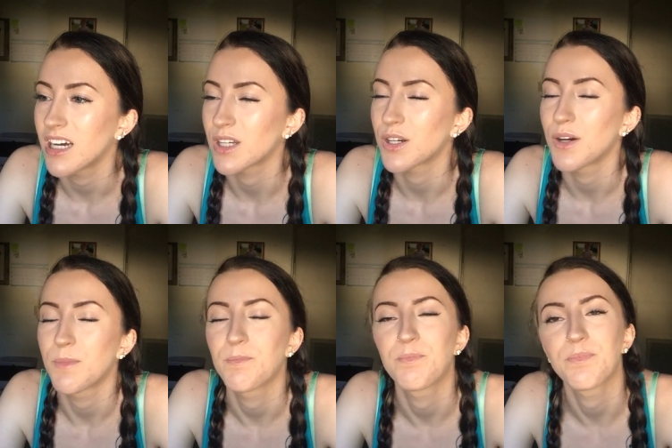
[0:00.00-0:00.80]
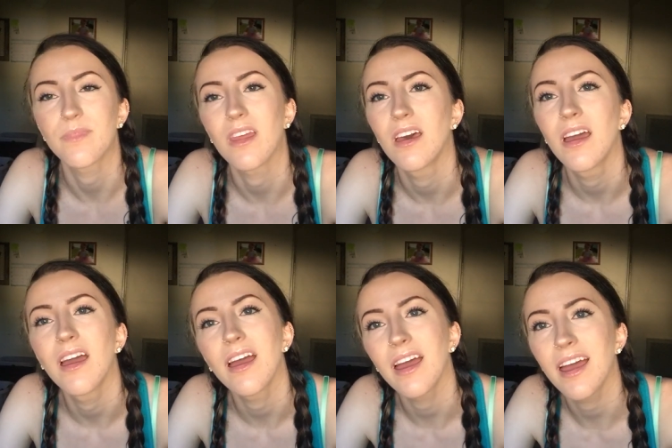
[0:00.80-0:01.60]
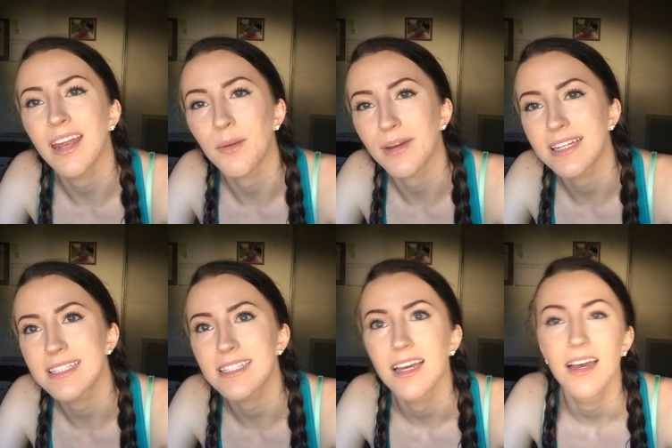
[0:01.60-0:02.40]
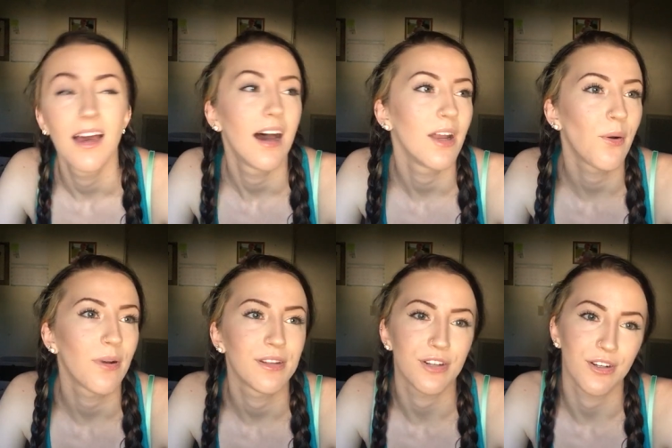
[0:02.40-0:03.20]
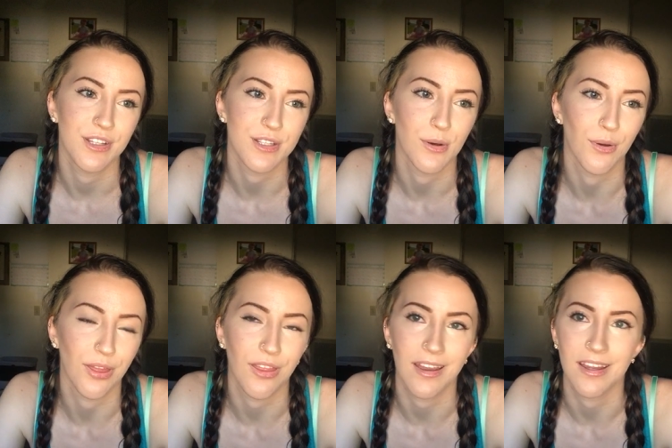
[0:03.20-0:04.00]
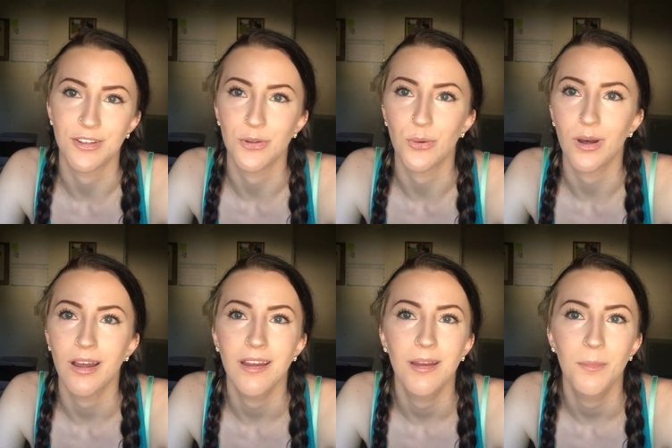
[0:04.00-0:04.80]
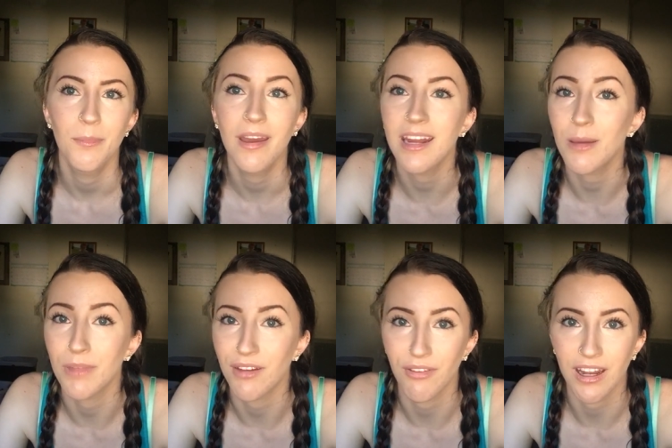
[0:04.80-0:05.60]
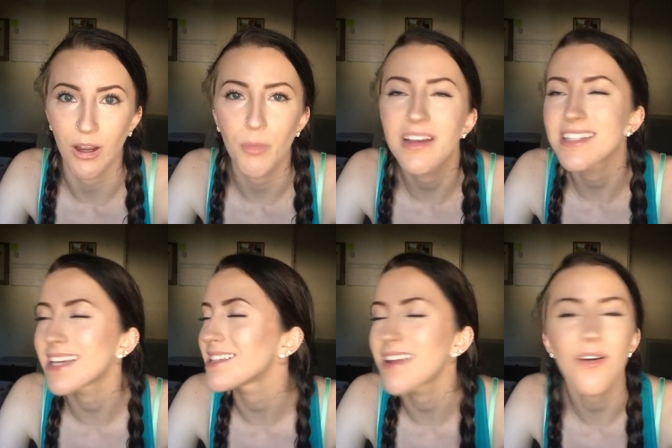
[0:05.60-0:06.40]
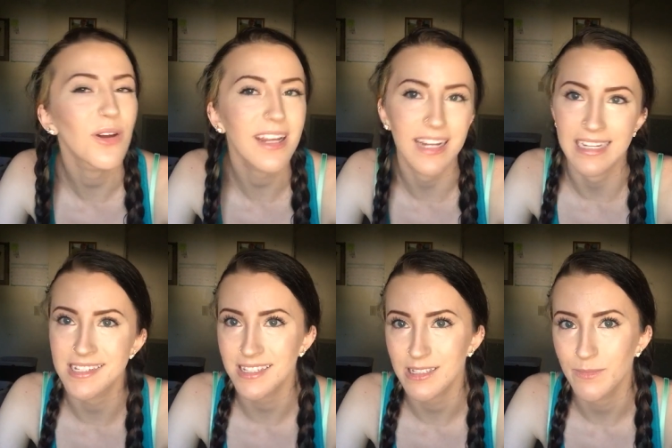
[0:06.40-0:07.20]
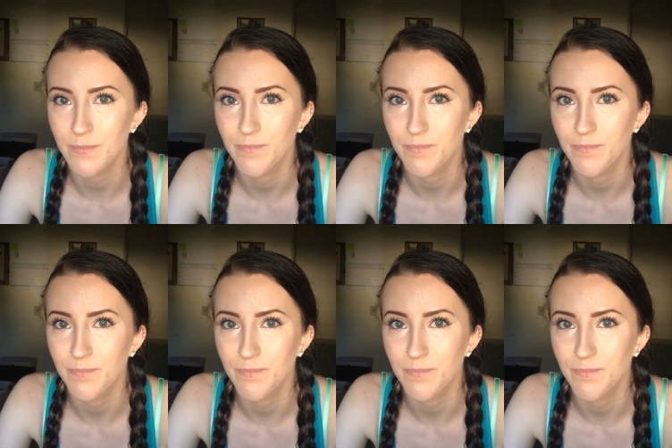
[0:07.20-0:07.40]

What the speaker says: I don't know. Anyways, I don't want to turn this whole thing into a pity me video, because that's not what it is.